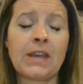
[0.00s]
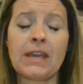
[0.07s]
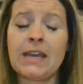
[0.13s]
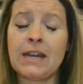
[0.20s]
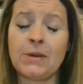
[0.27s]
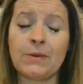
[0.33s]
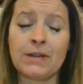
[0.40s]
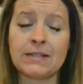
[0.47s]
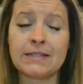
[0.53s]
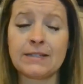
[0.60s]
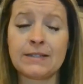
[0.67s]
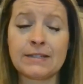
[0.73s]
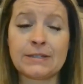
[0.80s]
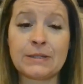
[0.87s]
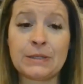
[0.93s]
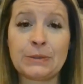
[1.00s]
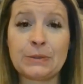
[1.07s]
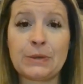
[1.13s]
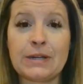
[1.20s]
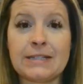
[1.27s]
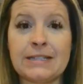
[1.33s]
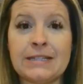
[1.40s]
anyways, it was a little
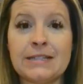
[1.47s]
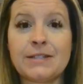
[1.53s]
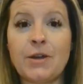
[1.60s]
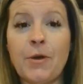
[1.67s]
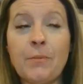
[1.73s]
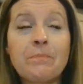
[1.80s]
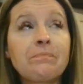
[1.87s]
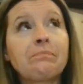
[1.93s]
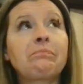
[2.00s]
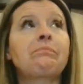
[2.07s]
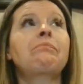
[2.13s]
crazy. So